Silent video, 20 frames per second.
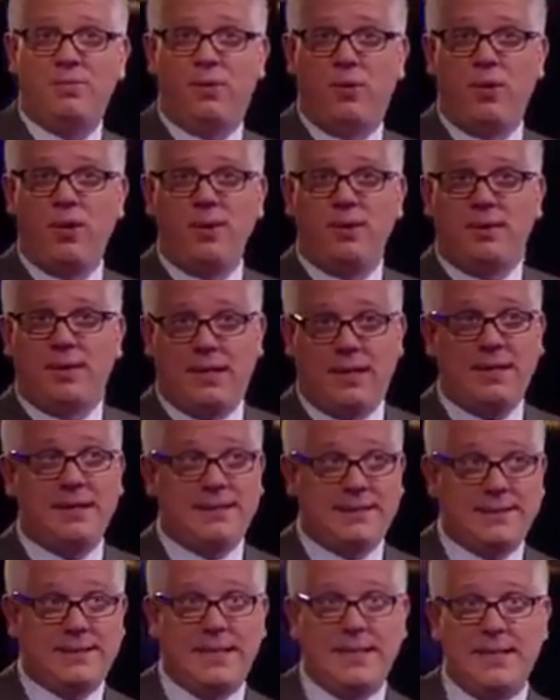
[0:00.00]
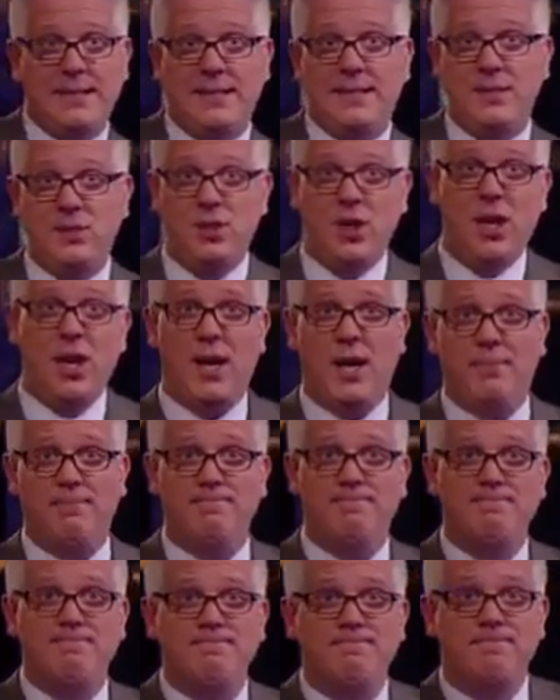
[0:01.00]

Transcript: for it. He did the job.